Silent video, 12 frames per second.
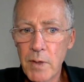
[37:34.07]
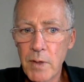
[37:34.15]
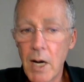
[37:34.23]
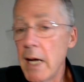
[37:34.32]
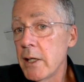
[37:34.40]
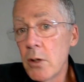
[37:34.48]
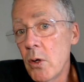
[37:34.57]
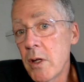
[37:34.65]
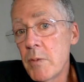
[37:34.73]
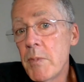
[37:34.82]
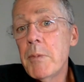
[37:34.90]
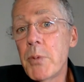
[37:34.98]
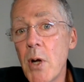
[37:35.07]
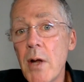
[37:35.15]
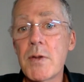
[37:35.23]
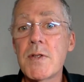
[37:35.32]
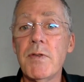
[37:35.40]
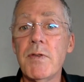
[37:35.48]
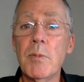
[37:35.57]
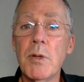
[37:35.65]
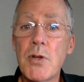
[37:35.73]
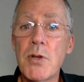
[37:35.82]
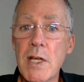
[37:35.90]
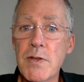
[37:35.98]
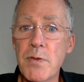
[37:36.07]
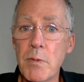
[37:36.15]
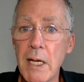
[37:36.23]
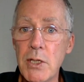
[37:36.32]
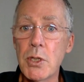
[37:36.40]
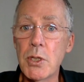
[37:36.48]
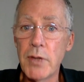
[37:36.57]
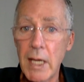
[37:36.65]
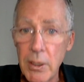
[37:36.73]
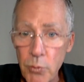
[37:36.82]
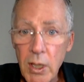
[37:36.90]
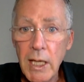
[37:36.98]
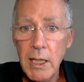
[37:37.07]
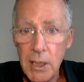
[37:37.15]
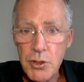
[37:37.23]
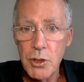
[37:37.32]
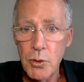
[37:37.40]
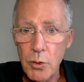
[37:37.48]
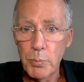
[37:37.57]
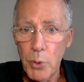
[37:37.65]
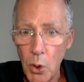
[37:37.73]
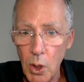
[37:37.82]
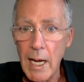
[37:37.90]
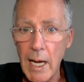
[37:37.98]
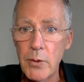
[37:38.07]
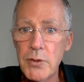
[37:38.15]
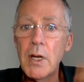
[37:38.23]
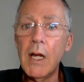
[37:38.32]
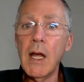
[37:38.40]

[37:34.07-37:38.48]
I call them my products of human transformation. They really do pull out,